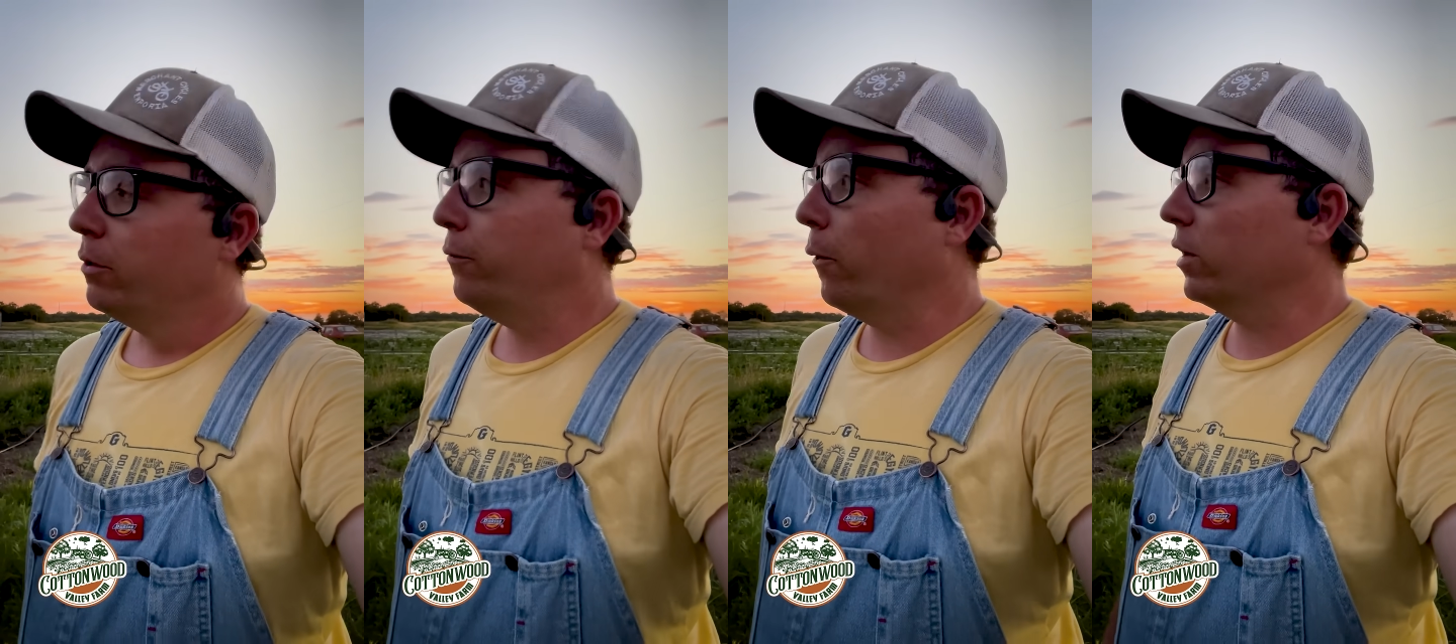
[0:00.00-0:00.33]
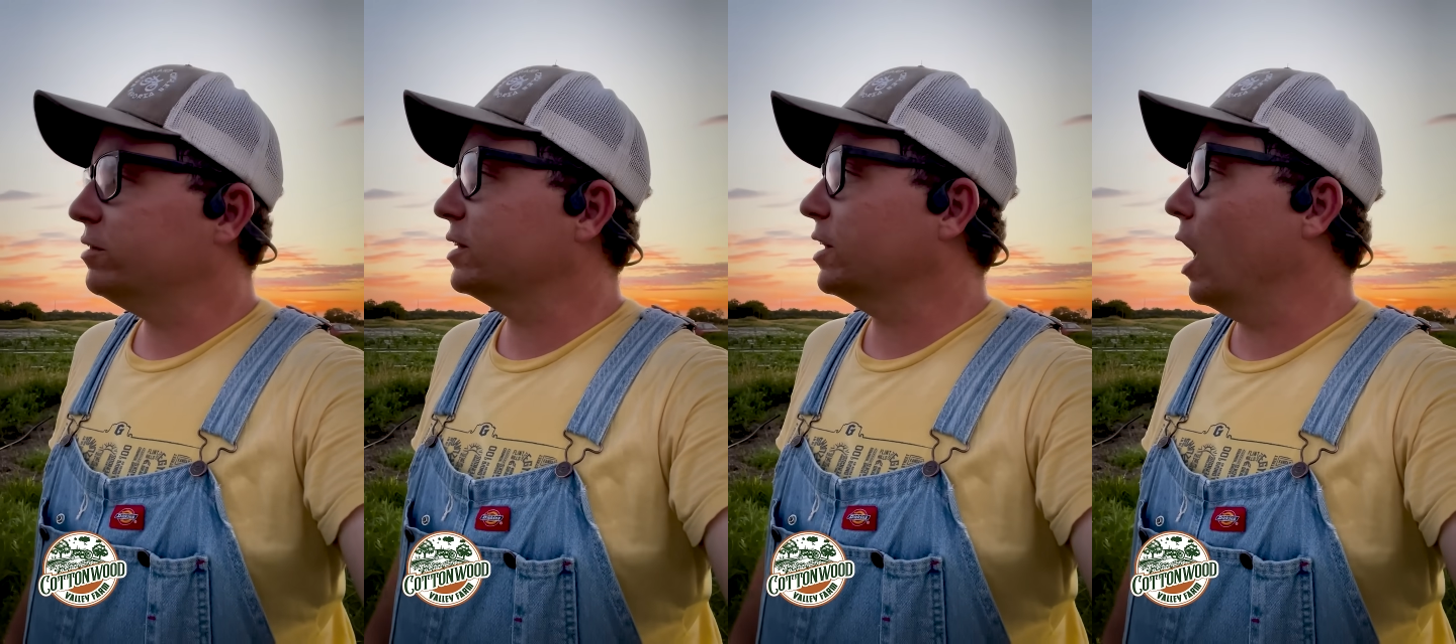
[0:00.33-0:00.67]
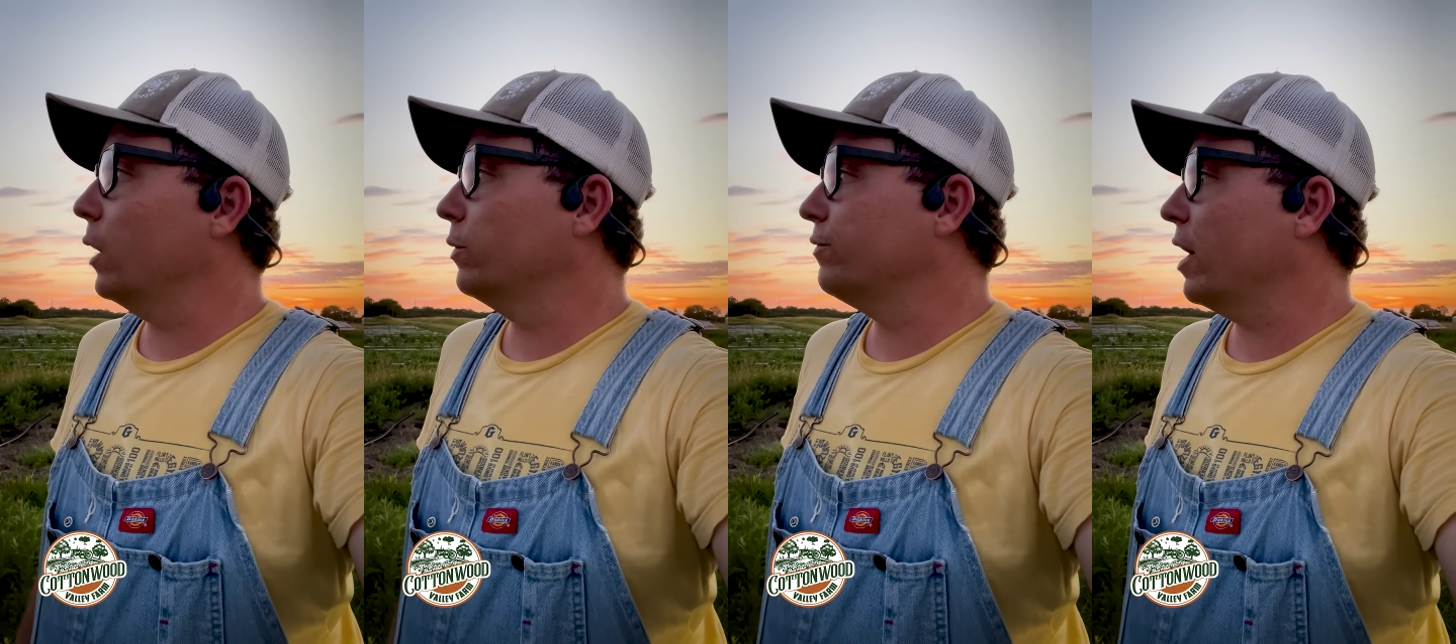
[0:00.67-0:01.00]
for us at
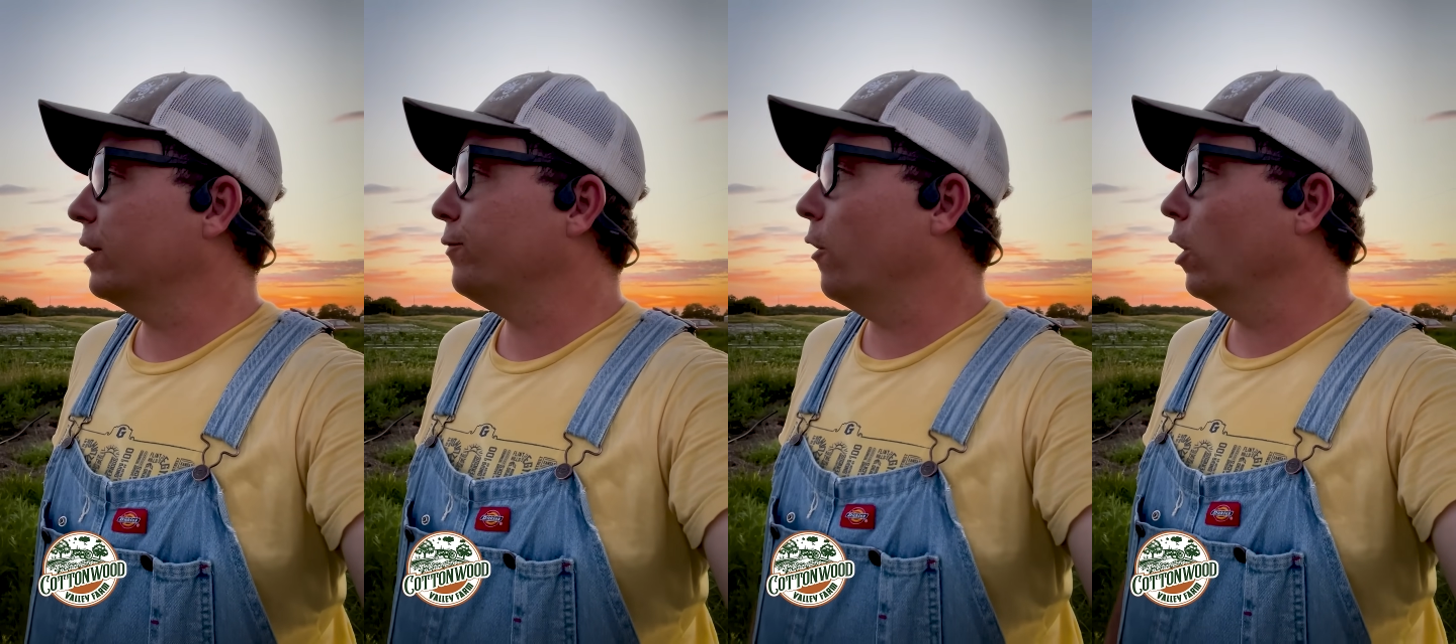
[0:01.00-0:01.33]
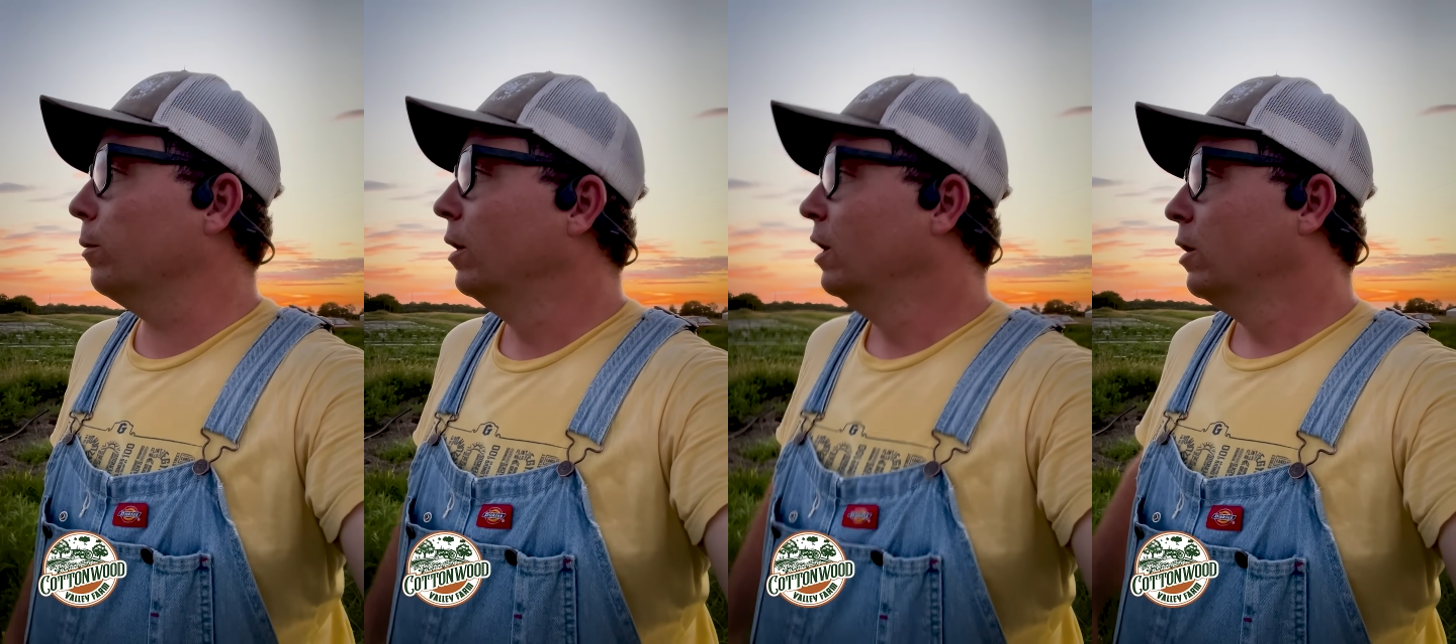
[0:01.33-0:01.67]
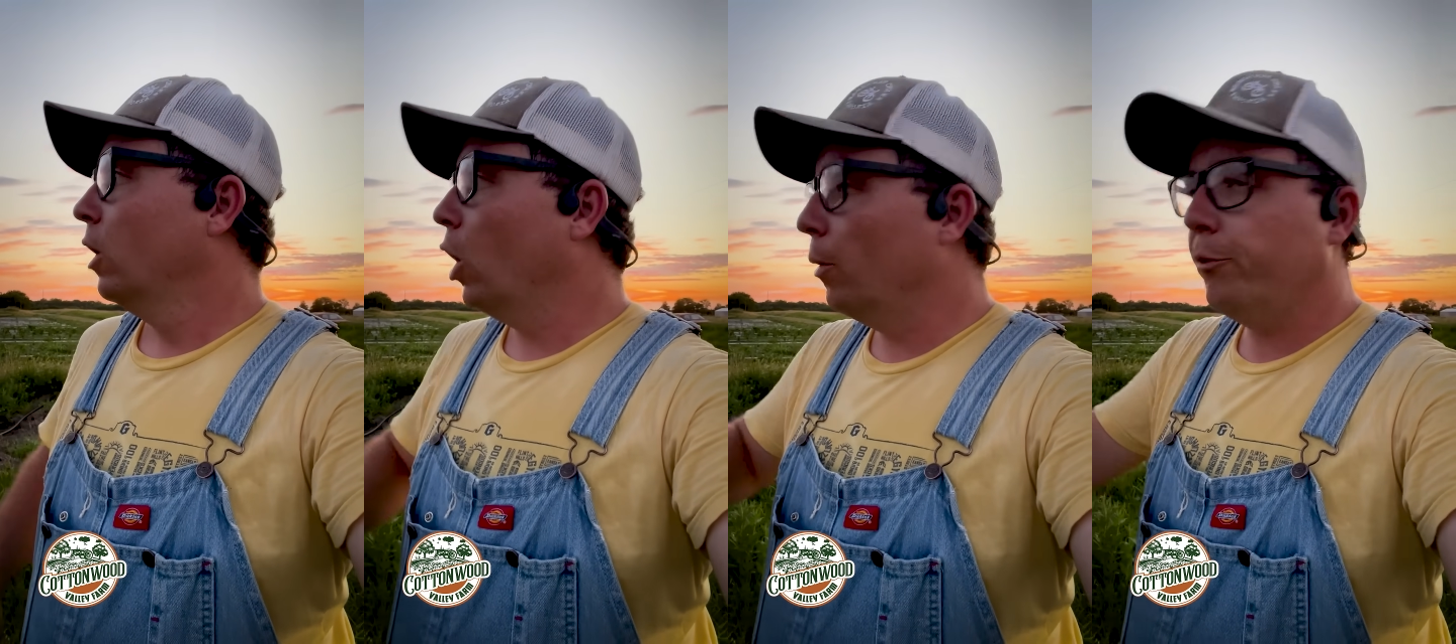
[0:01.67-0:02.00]
Cottonwood Valley Farm.
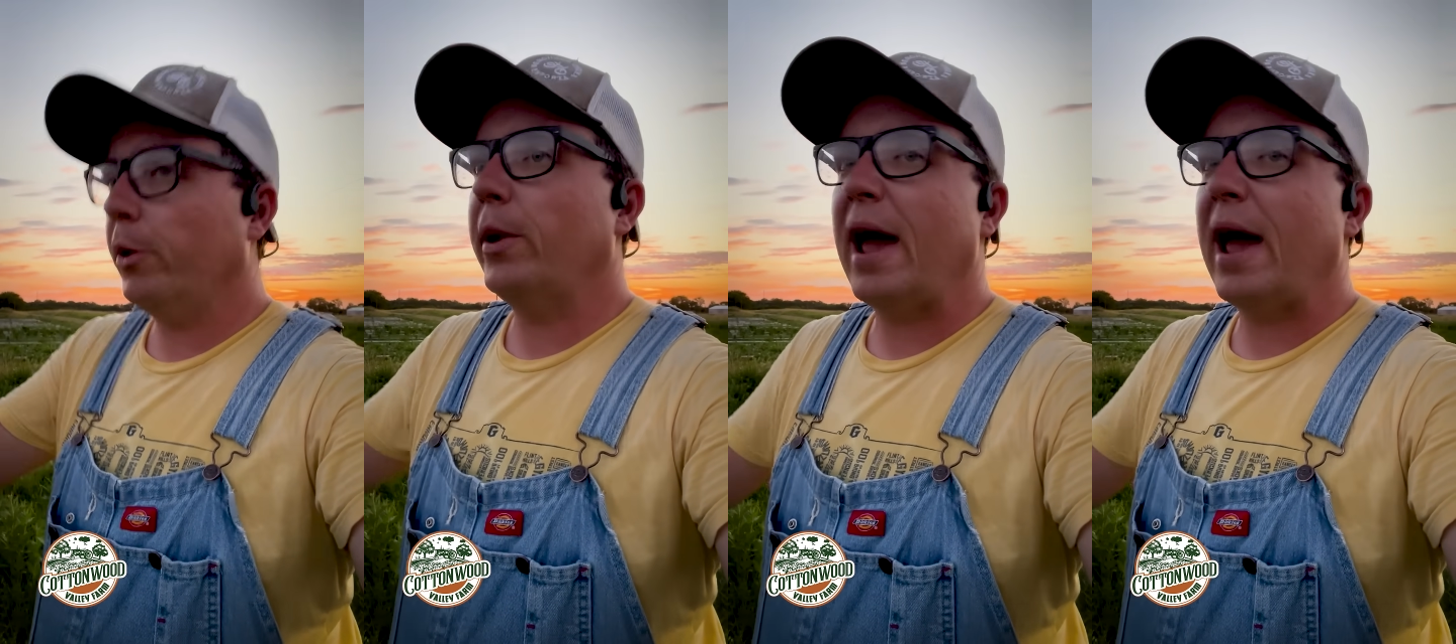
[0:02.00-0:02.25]
Hopefully